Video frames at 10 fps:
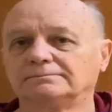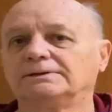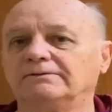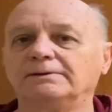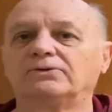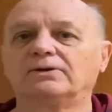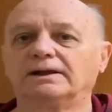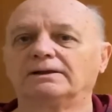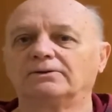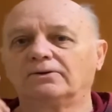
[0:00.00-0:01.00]
give me
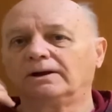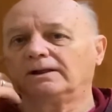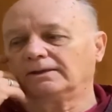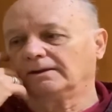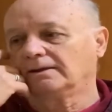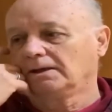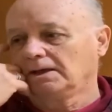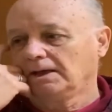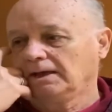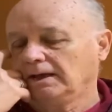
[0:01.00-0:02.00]
credit or anything.
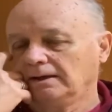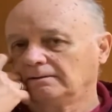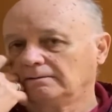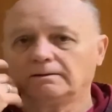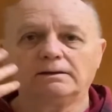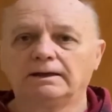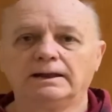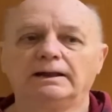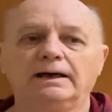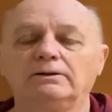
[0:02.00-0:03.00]
And
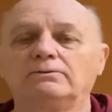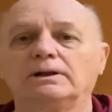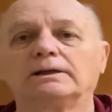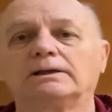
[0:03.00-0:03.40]
And I don't really